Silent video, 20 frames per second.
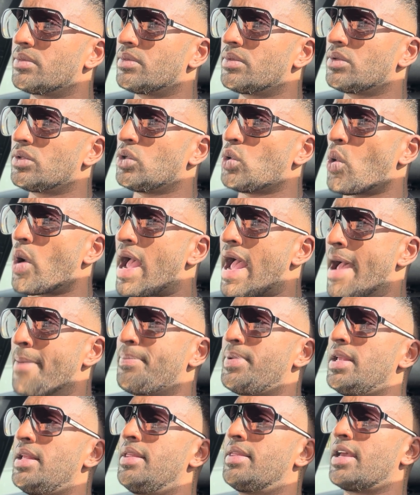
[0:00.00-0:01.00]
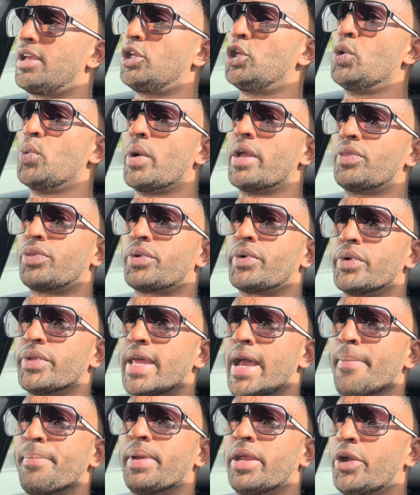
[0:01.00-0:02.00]
You're happy that you went through
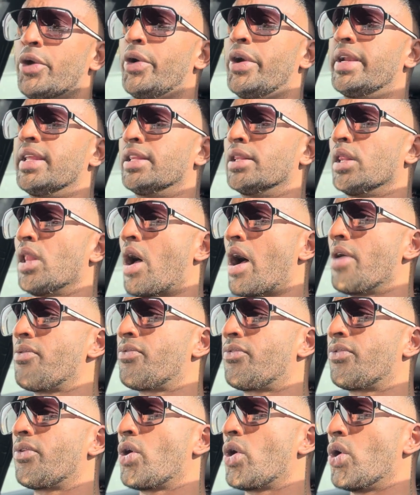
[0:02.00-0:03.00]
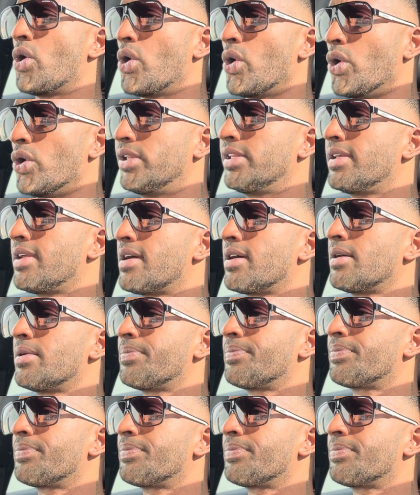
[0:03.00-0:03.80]
that period in life earlier,